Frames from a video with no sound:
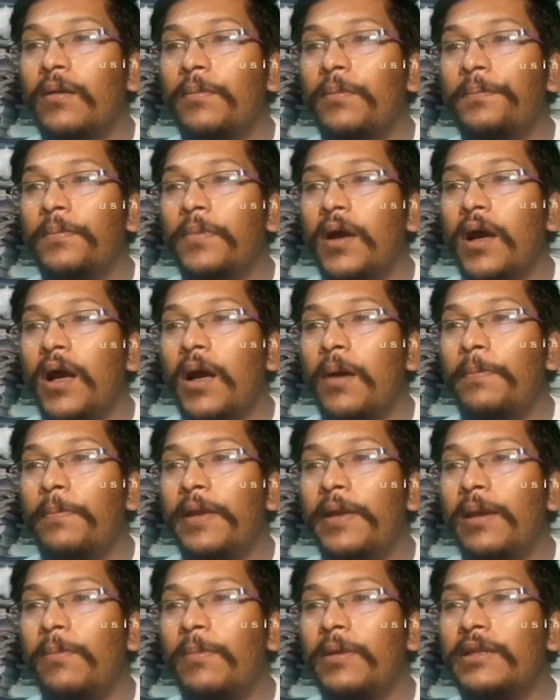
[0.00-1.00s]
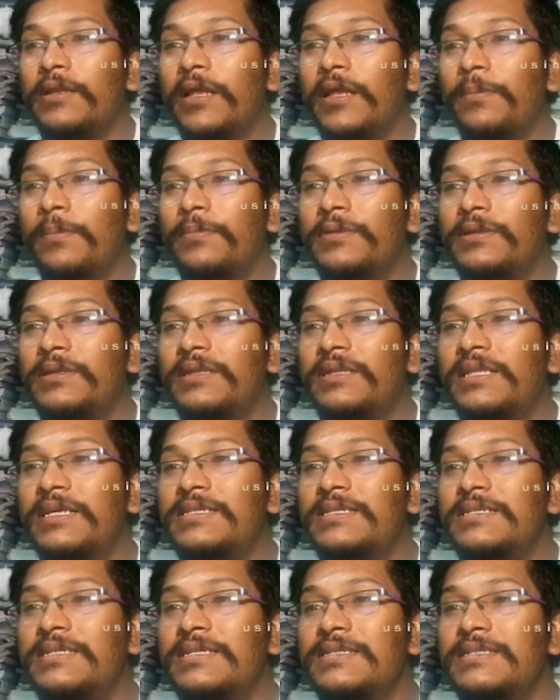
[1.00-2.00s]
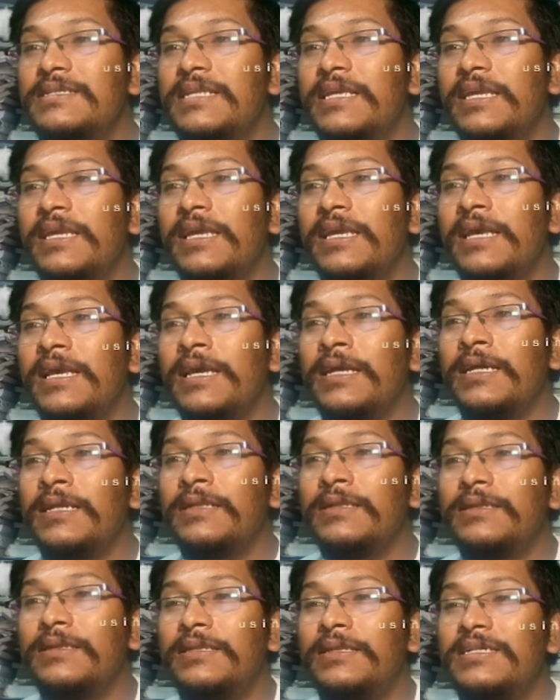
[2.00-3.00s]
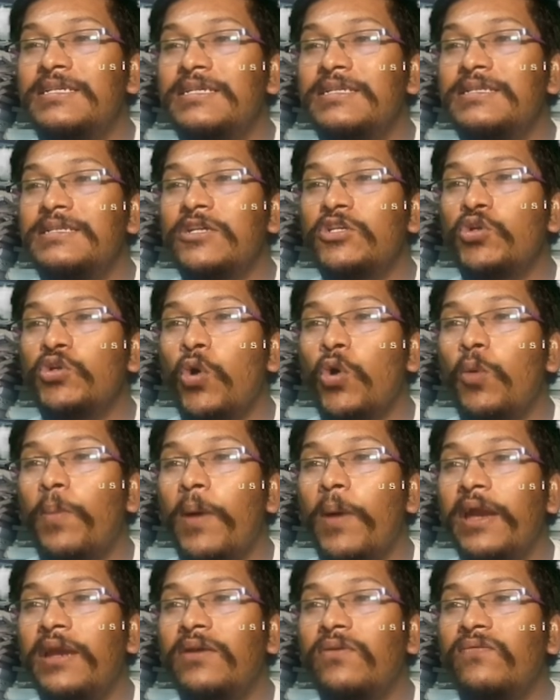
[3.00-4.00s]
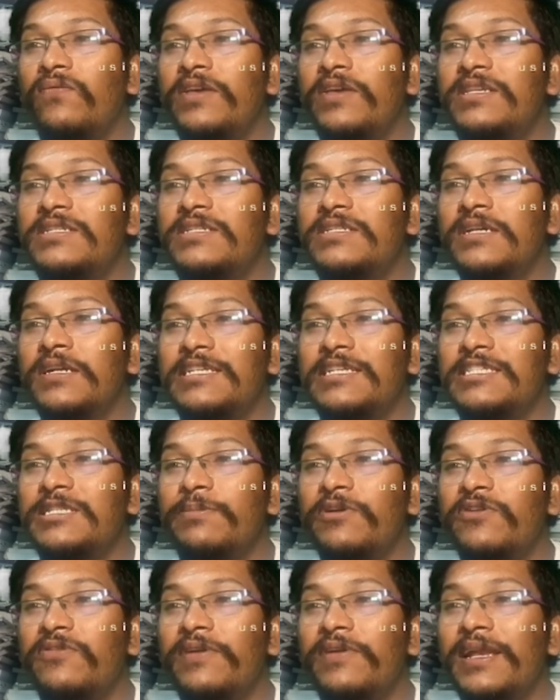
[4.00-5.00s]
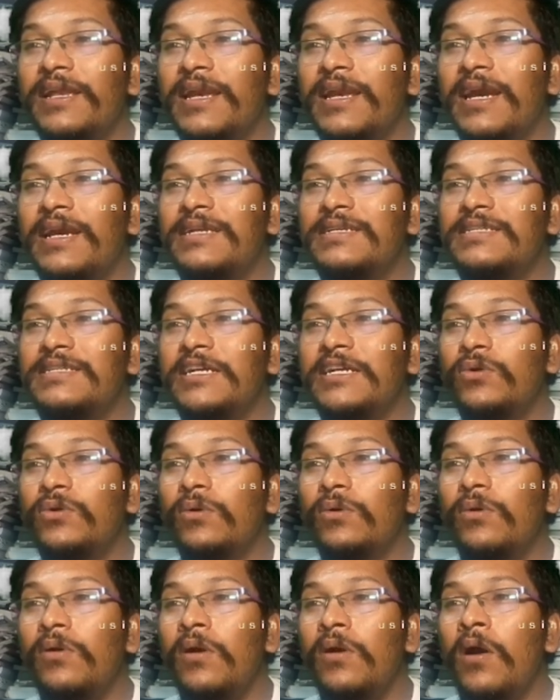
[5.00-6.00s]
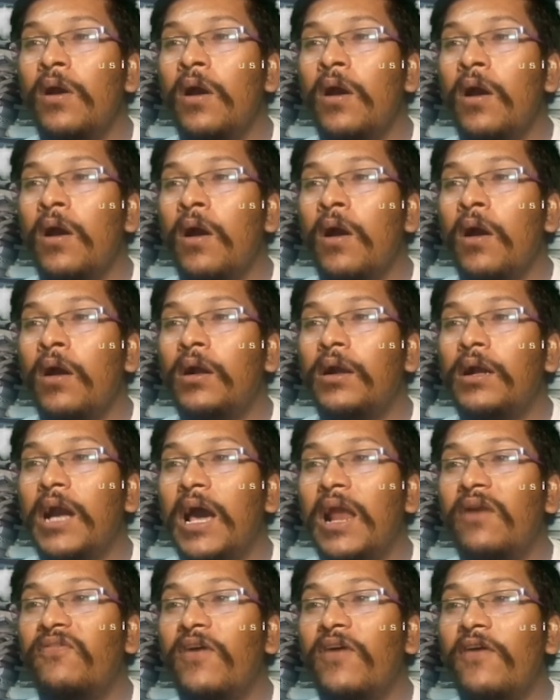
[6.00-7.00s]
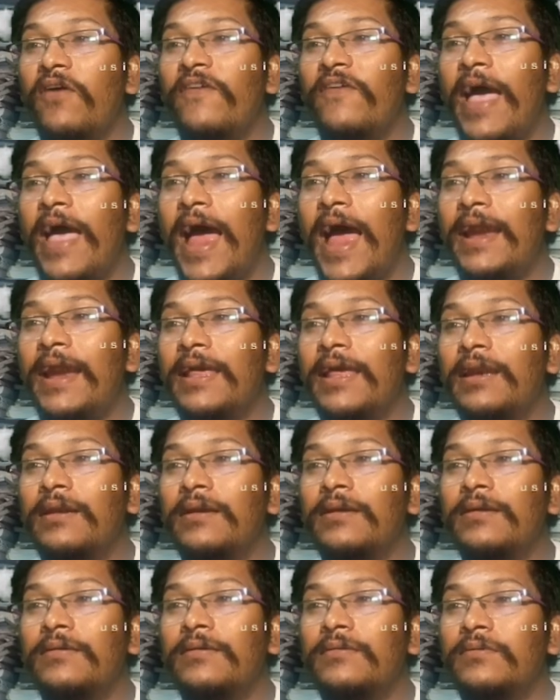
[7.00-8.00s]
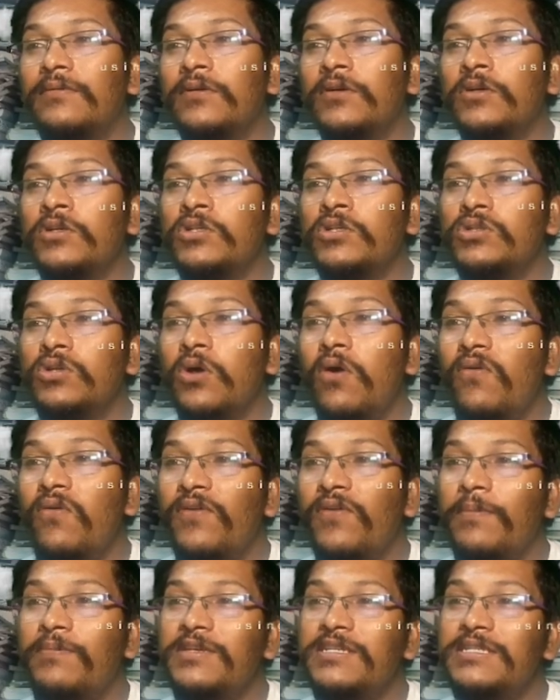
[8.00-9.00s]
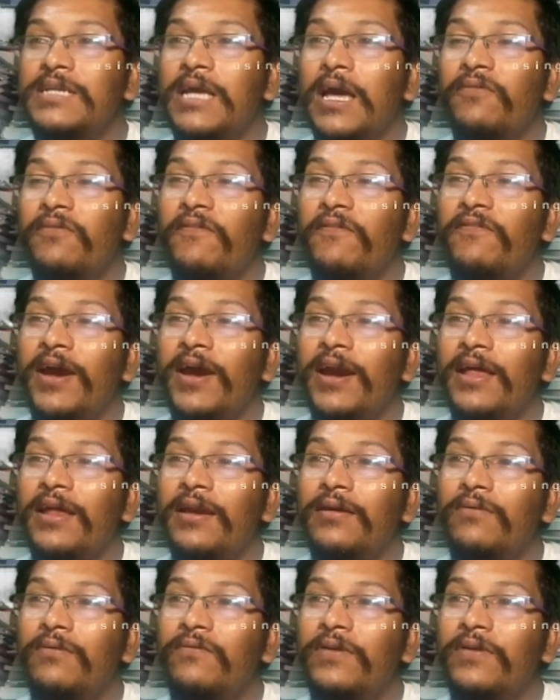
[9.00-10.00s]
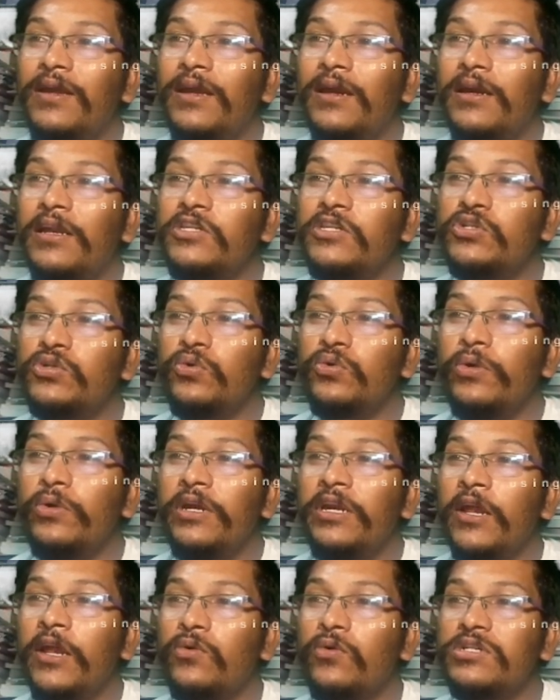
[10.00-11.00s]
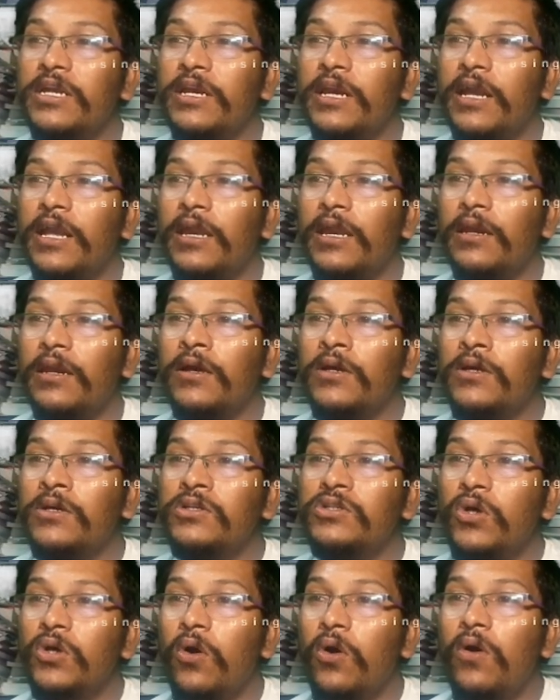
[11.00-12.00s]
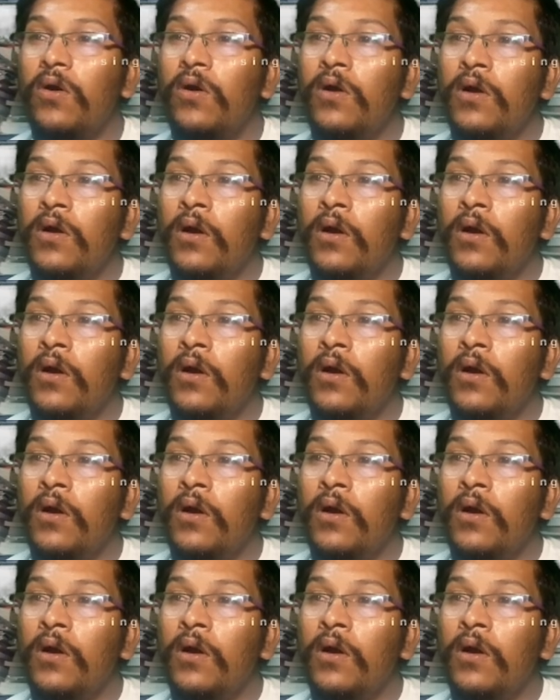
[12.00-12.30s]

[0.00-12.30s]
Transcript: Babel Mandeb. This is the choke point which links between the Red Sea to Gulf of Aden. So from this Gulf of Aden, we can reach to Indian Ocean again. So